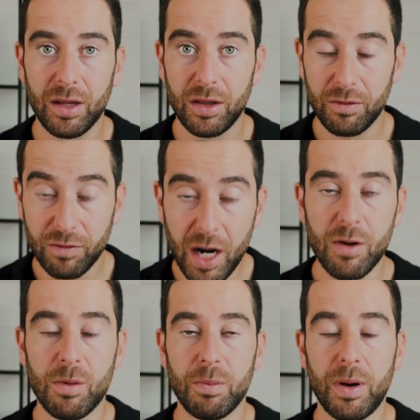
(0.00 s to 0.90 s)
the right
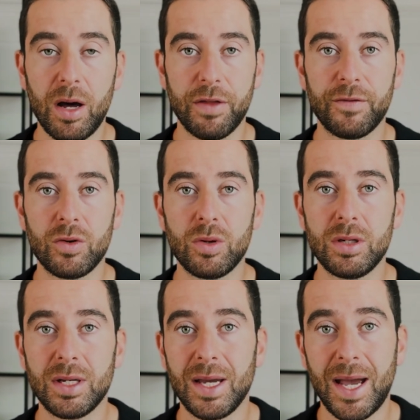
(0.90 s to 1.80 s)
path
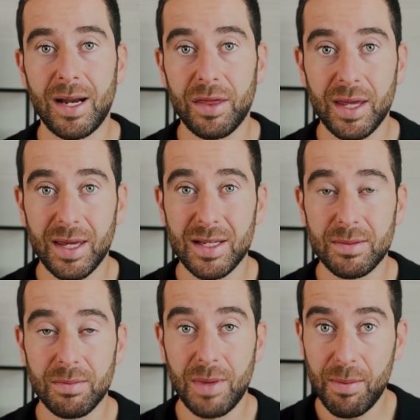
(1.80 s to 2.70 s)
forward, and I think is
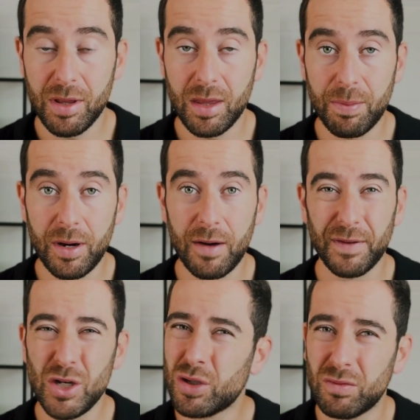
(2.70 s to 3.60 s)
maybe the path
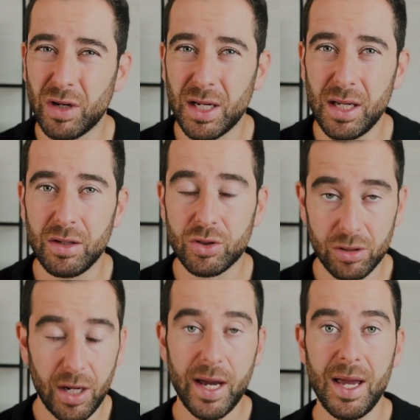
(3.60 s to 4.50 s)
that you should really
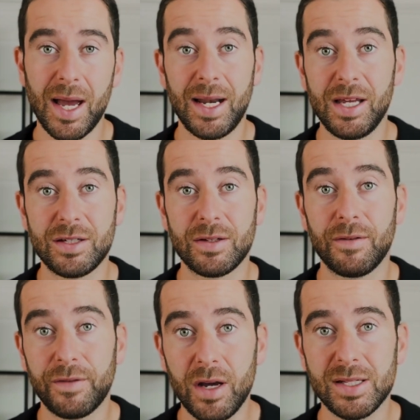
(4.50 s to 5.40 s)
try, at least
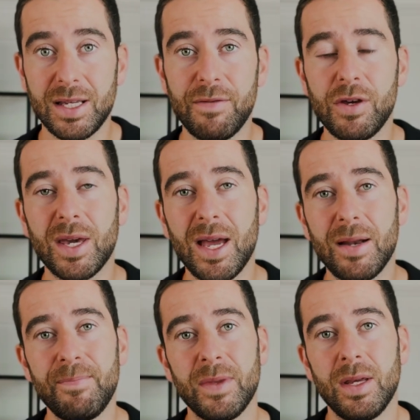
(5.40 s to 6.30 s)
firstly if you
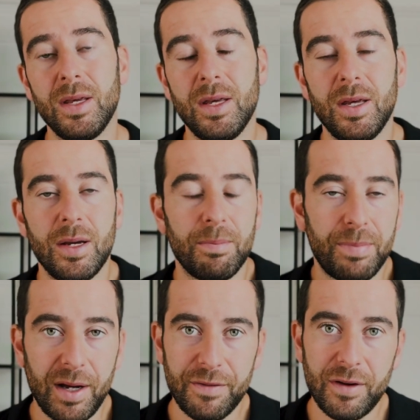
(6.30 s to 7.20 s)
can.
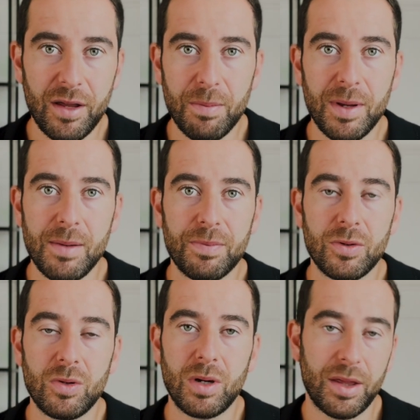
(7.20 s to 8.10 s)
But for other
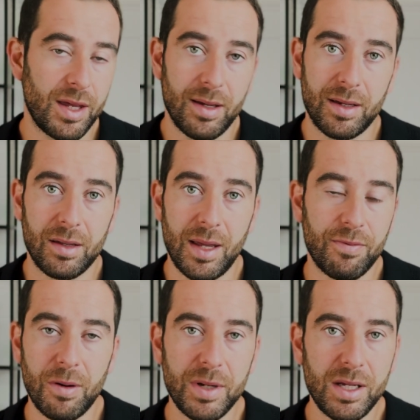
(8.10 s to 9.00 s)
people, I think they
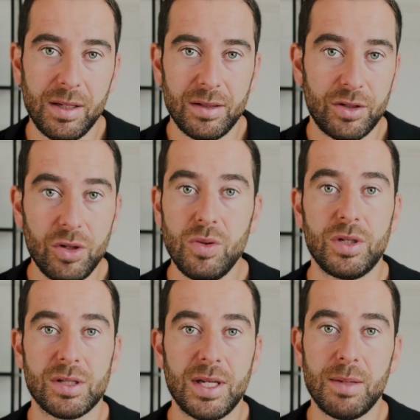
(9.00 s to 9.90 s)
probably do
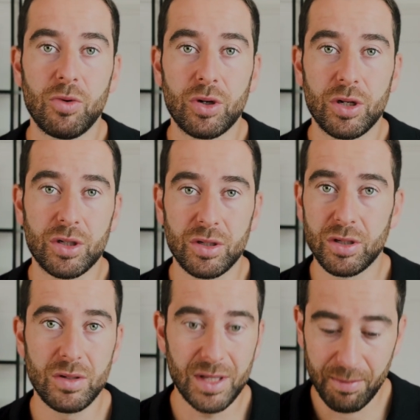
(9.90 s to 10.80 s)
just need more cushion
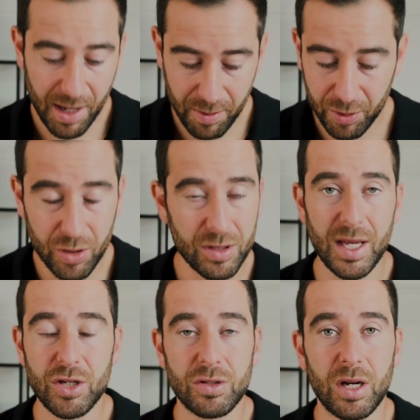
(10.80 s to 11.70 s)
shoes. Like maybe because of
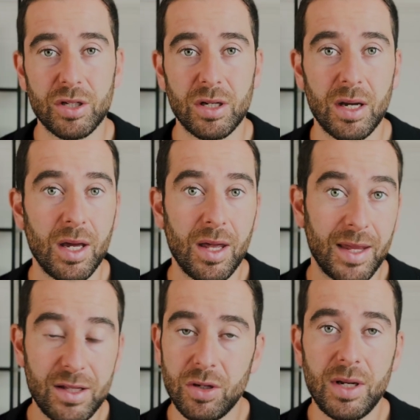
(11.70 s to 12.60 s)
their structure,
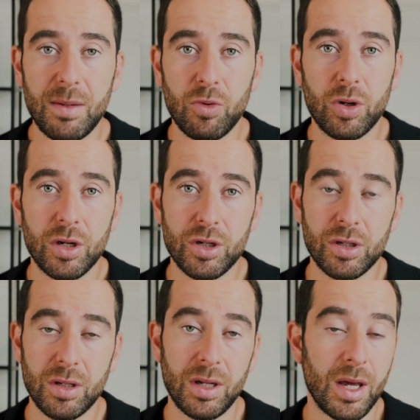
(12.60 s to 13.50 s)
they do need more
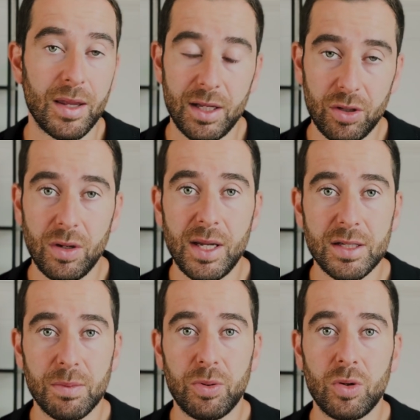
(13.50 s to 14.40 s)
cushion, they do need
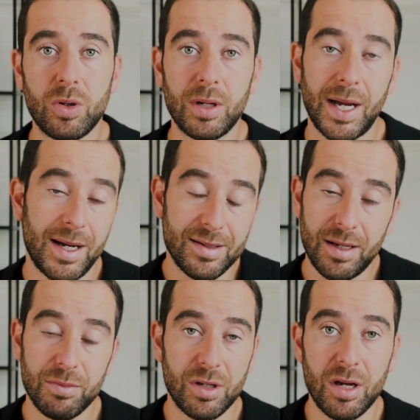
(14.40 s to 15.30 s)
support, and in
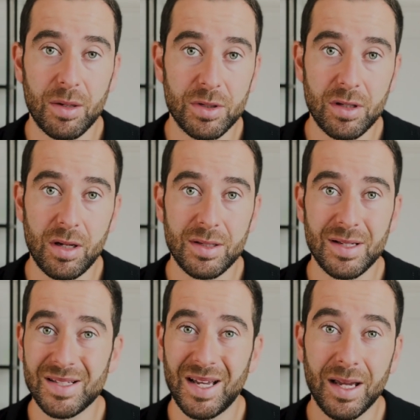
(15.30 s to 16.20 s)
some
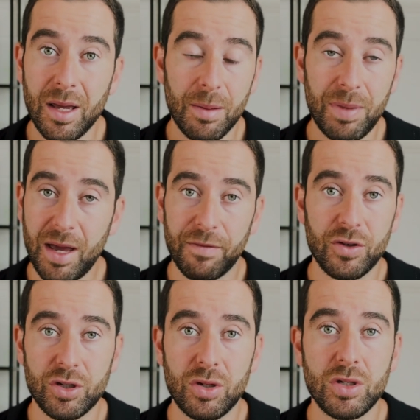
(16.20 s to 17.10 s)
circumstances like
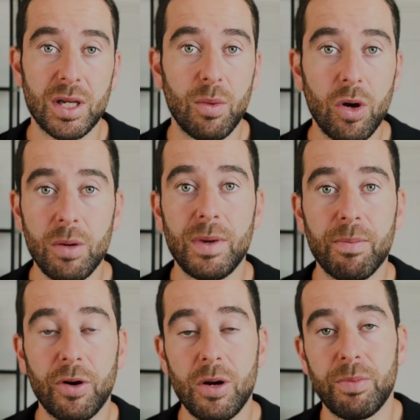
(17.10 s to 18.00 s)
barefoot shoes, it won't be
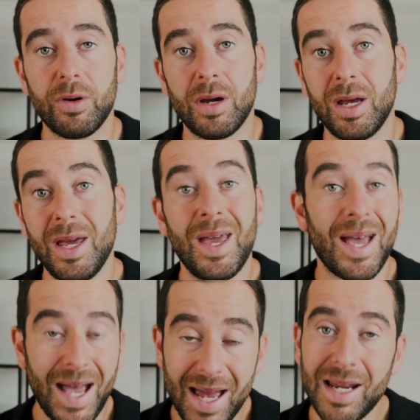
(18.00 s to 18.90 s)
appropriate,
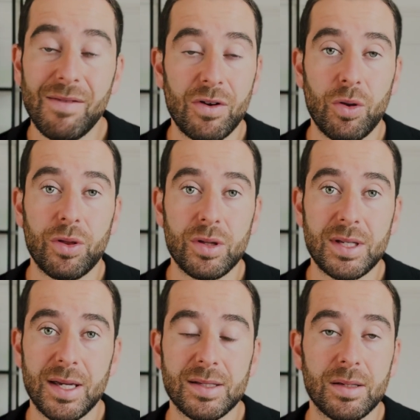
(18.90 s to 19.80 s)
and even
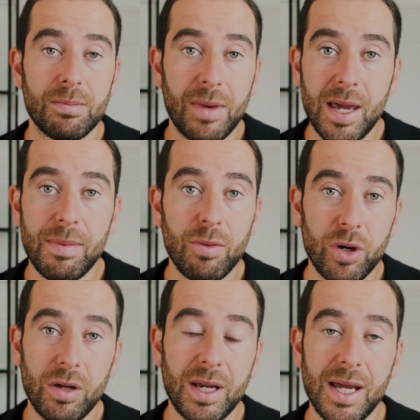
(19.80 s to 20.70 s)
orthotics may be
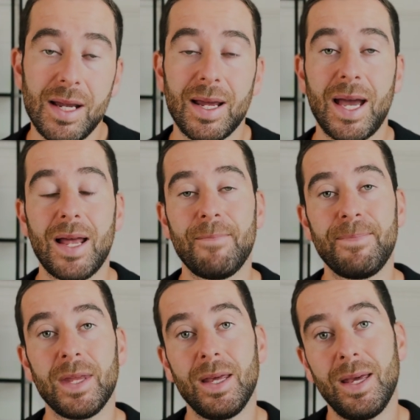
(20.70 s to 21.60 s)
what you need.
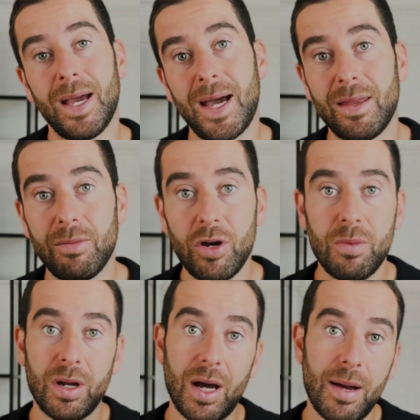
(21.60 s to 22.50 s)
And at the
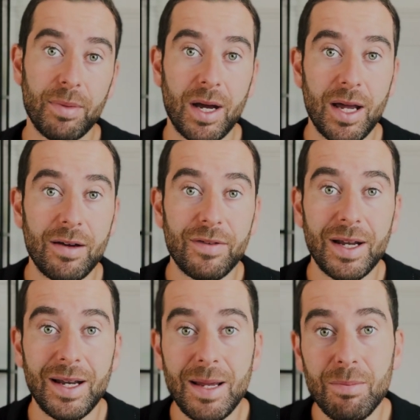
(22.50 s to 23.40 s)
moment, I'm kind of
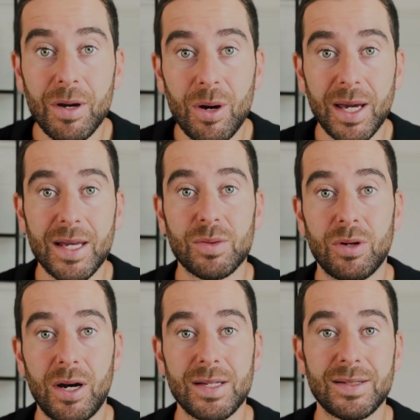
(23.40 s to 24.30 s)
in limbo, I guess,
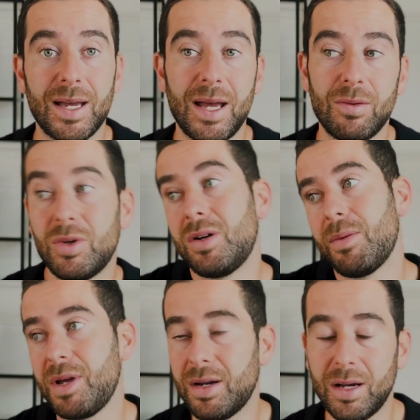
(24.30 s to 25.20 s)
where I stand. Well, I
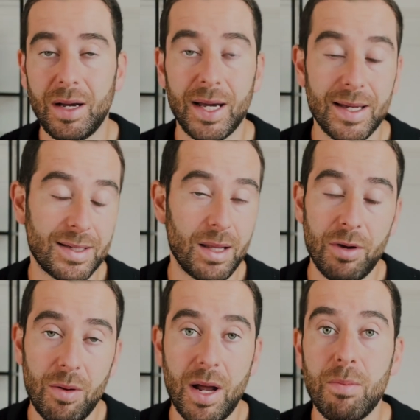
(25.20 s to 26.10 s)
mean, I guess at the
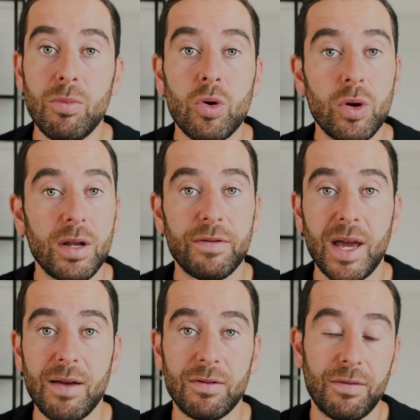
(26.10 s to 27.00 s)
moment, I'm more in
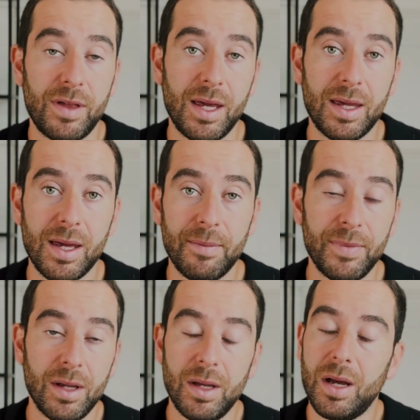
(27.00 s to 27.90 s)
favor of thinking
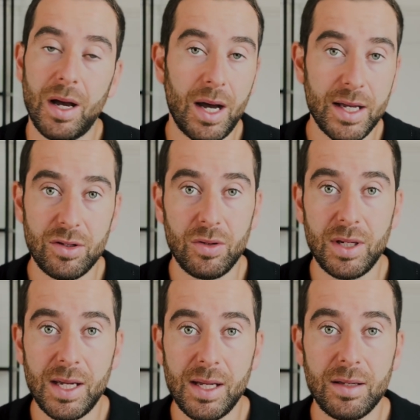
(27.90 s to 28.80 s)
I do
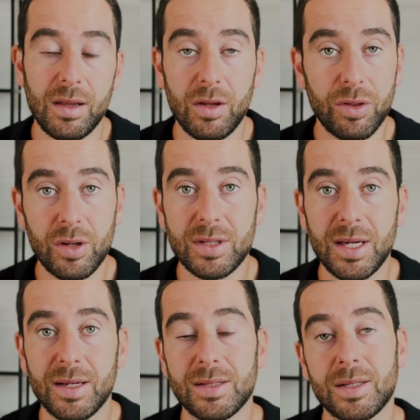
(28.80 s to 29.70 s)
need the
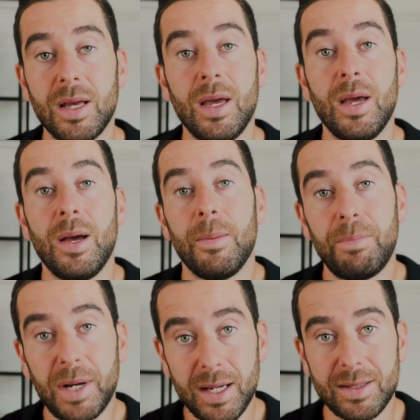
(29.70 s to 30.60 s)
orthotics.
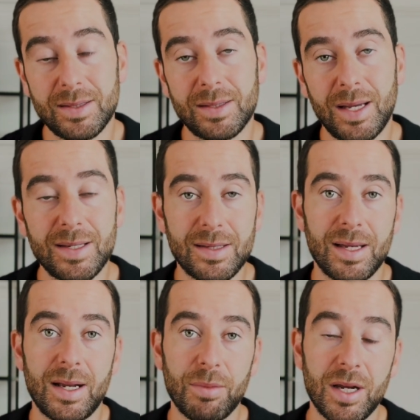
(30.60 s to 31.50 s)
But as I
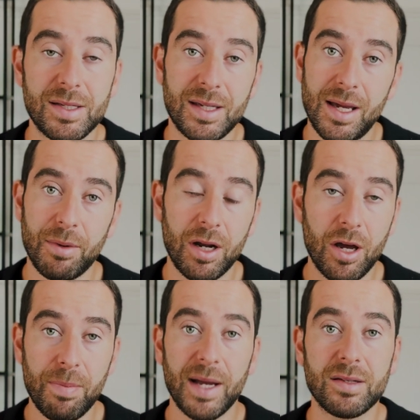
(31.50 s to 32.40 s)
said, I'm gonna
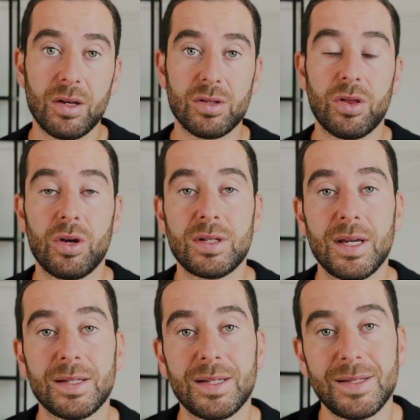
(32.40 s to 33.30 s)
go back to those
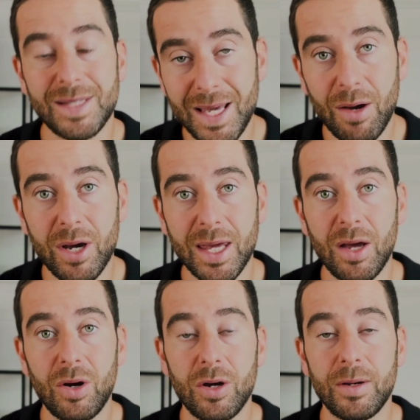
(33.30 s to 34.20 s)
orthotics, see how I get
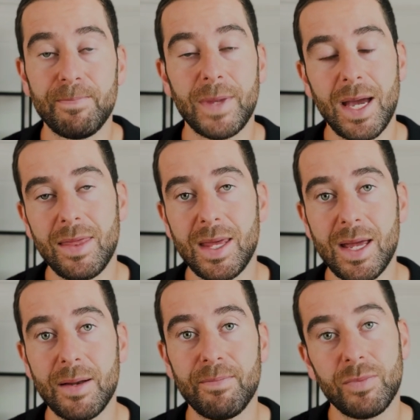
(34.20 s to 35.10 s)
on, and
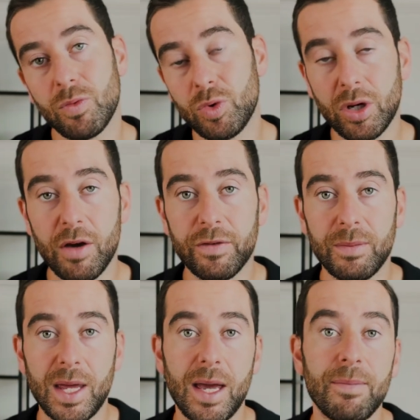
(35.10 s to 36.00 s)
then we'll go from
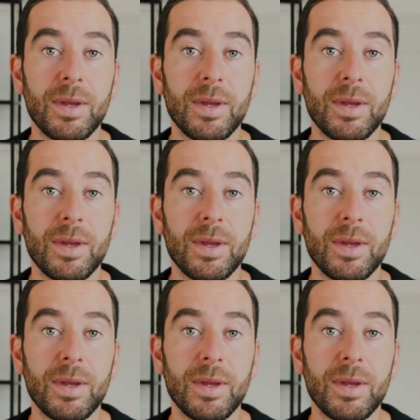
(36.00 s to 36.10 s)
there.